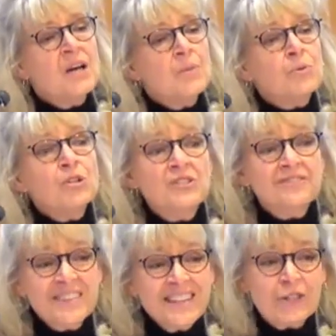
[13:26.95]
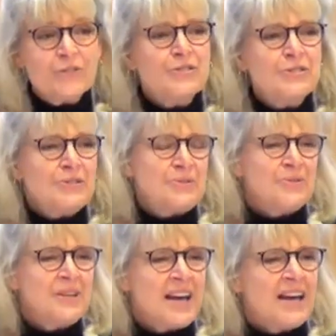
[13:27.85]
perseveres through
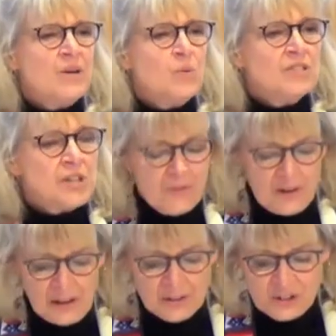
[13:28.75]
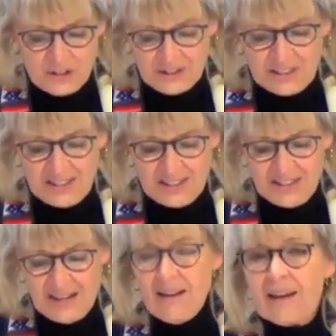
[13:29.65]
the anguish of uncertainty